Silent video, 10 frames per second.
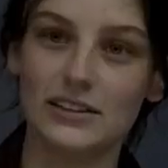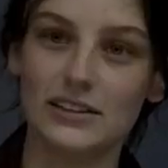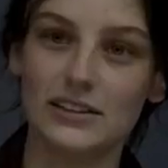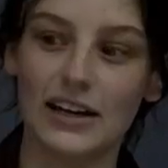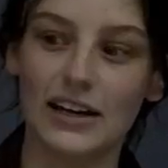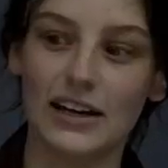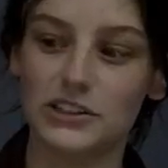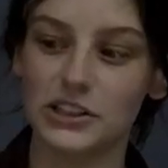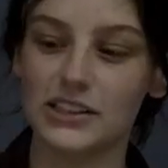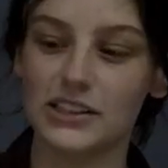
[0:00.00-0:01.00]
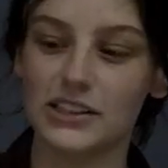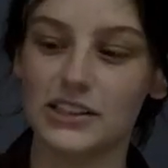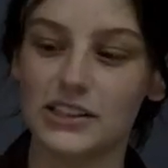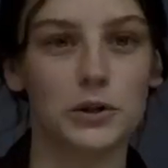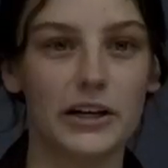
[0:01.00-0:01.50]
I just continued
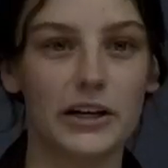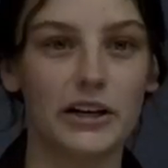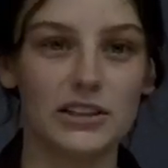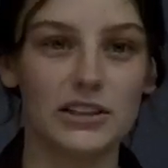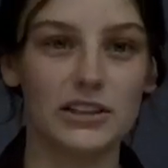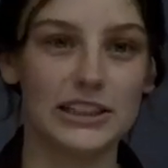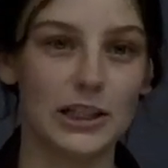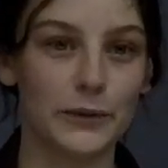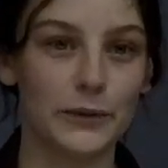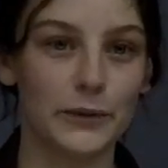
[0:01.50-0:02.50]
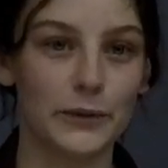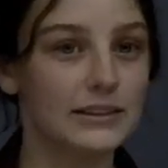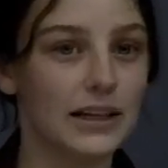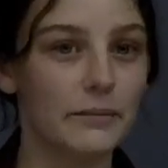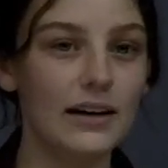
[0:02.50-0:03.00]
to work and volunteer while I was
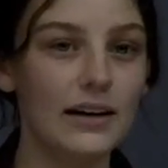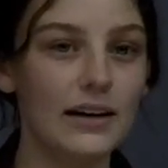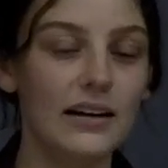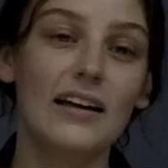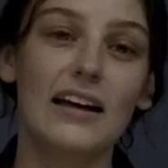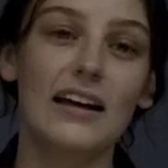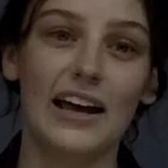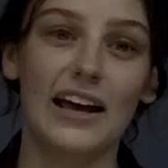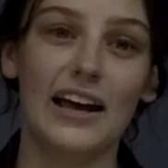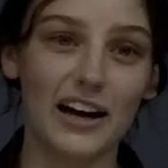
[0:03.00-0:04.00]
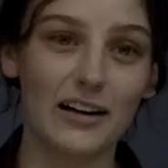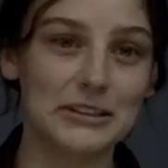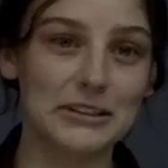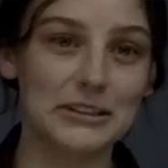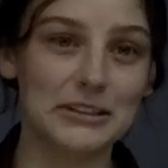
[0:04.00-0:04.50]
getting paid. And then I got my
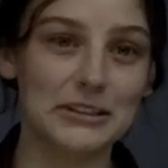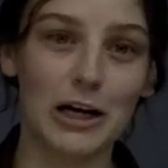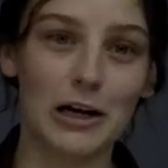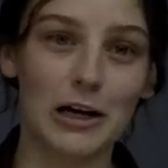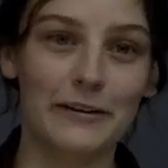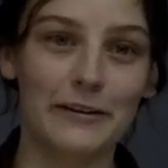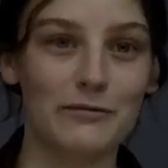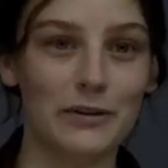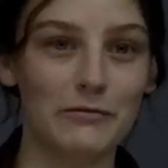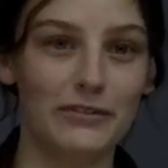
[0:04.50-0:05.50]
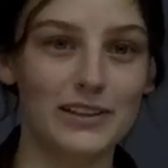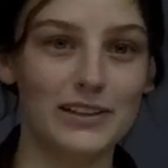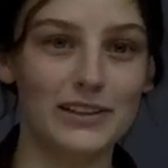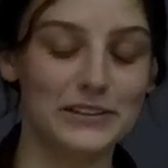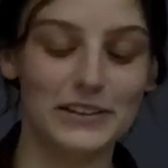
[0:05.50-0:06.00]
dream job here at the Memphis
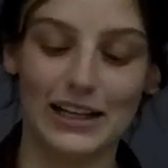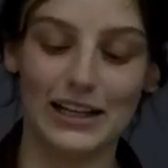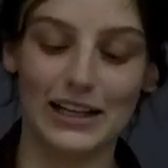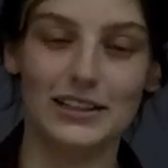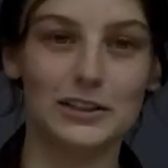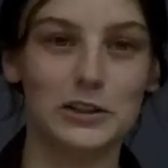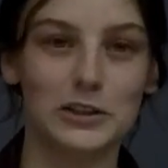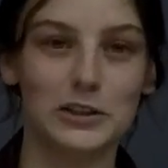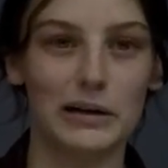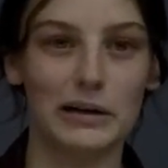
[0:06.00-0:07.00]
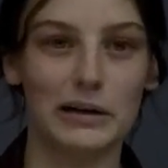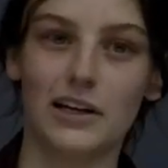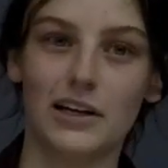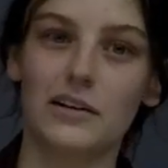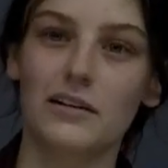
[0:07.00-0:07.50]
Zoo as an interpreter.
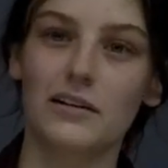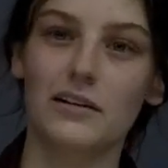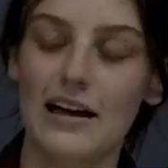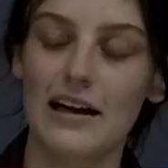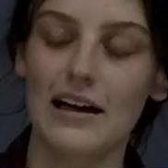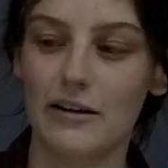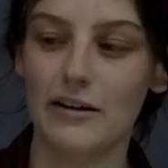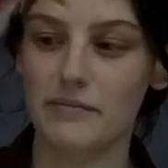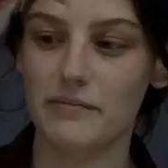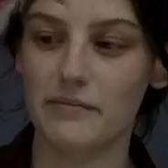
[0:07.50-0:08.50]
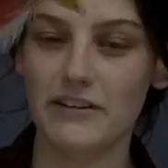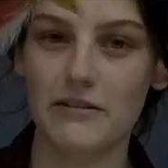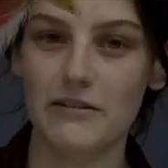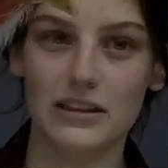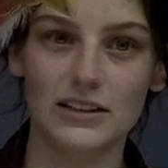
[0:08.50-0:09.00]
So my
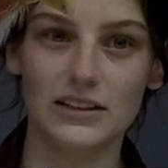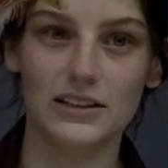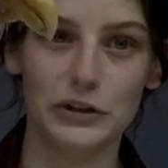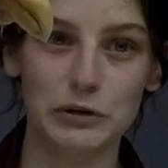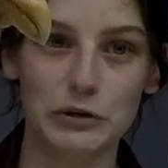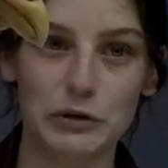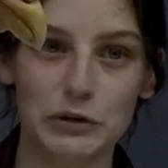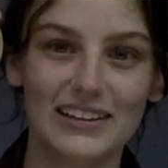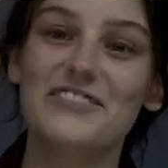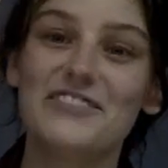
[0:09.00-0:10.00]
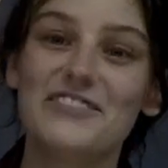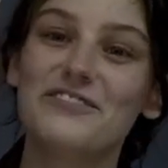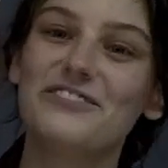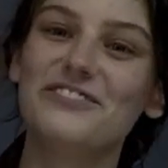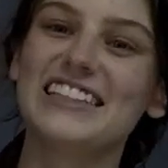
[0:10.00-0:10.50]
favorite thing to do
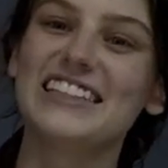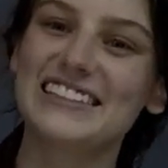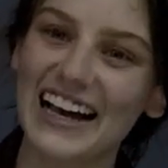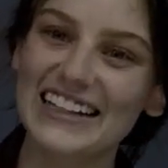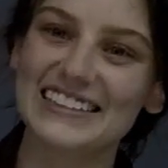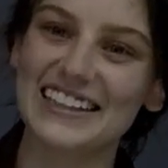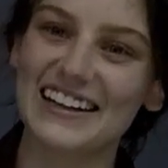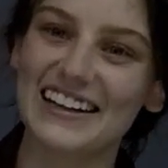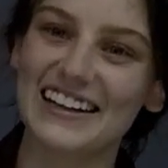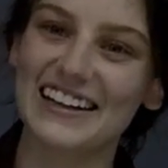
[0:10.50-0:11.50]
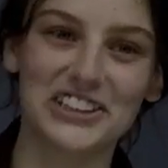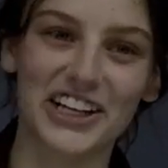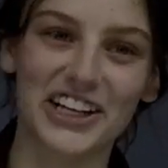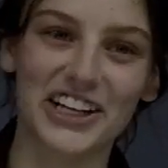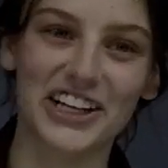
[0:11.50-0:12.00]
besides talk to
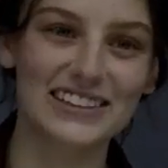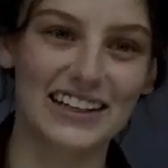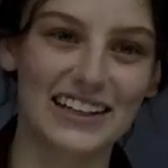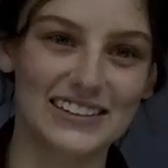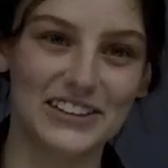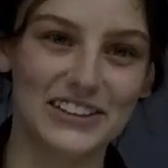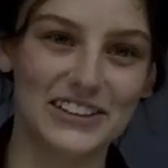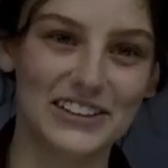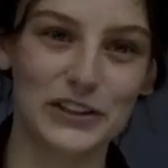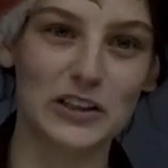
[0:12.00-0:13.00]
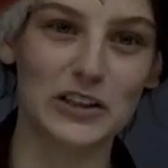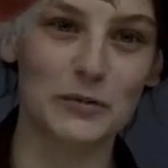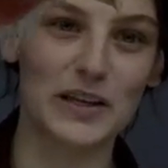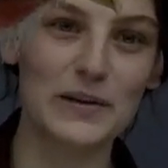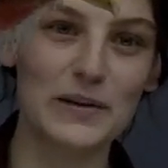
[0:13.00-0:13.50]
chickens is to talk to
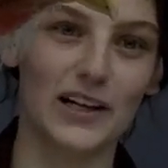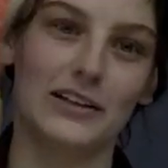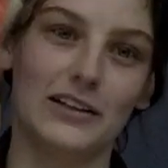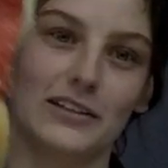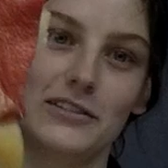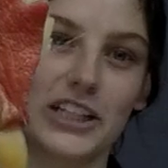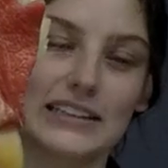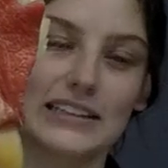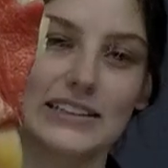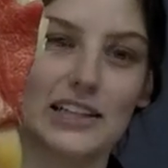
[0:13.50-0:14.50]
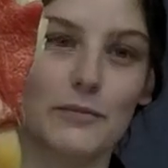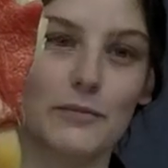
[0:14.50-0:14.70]
people about chickens and about